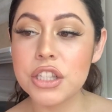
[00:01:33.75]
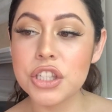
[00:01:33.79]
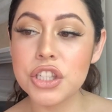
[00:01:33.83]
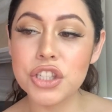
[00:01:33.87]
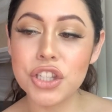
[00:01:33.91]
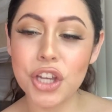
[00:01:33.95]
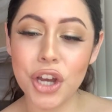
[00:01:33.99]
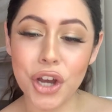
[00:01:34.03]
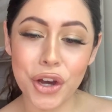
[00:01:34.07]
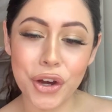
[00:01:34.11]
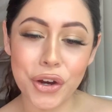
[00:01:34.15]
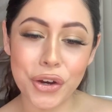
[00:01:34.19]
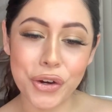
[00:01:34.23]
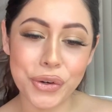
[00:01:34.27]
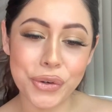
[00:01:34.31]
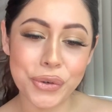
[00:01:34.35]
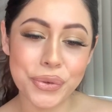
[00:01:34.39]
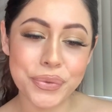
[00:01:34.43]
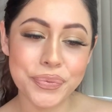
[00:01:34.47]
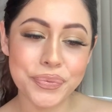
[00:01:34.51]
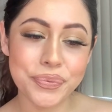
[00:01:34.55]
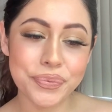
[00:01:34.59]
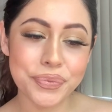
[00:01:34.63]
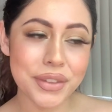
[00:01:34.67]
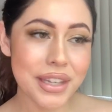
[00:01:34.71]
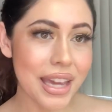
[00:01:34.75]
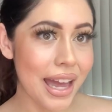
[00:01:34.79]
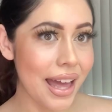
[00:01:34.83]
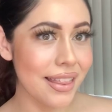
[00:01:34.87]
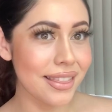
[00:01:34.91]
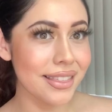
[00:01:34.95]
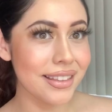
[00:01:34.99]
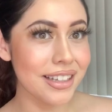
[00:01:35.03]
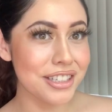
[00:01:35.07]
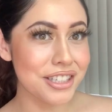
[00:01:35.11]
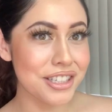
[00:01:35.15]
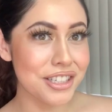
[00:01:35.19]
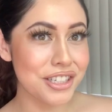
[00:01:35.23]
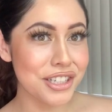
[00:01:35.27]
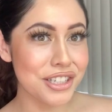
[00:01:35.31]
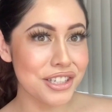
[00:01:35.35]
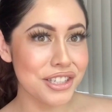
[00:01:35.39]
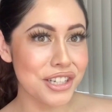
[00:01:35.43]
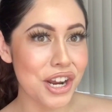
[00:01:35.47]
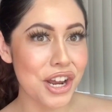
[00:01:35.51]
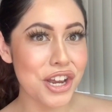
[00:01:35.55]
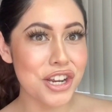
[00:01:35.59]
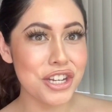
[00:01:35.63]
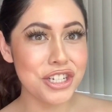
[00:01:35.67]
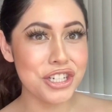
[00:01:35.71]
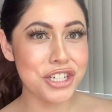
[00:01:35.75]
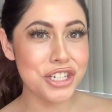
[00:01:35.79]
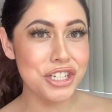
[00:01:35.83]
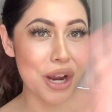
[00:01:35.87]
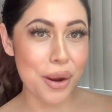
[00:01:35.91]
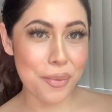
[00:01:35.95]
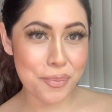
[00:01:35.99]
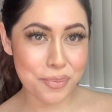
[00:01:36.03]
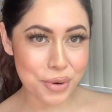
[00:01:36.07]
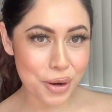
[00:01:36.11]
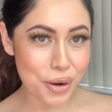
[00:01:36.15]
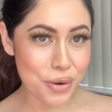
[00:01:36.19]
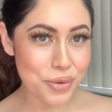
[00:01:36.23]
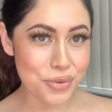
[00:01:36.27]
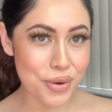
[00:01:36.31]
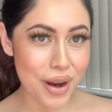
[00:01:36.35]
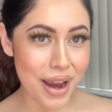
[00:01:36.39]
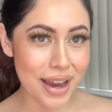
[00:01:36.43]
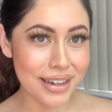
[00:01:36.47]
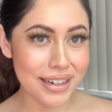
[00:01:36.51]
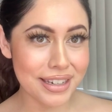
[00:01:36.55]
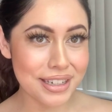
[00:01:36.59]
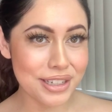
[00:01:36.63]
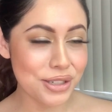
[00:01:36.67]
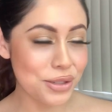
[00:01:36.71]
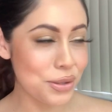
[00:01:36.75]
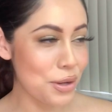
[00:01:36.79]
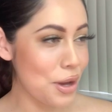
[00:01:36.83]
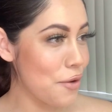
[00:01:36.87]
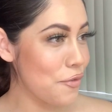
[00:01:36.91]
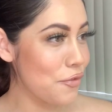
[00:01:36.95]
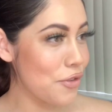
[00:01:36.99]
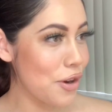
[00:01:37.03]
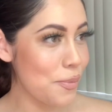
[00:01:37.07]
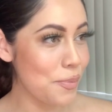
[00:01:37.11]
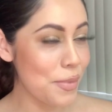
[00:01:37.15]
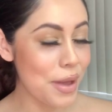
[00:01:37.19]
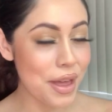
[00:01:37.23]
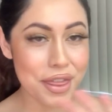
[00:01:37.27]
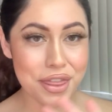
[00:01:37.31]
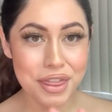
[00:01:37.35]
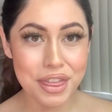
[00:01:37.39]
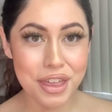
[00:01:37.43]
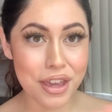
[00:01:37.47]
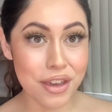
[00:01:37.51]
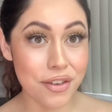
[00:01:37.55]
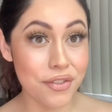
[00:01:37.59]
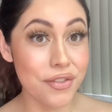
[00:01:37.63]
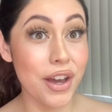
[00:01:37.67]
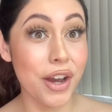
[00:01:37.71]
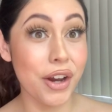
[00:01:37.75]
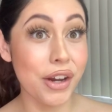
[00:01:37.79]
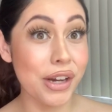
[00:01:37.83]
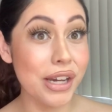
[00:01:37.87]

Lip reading: So yeah, let's just jump right into it from the very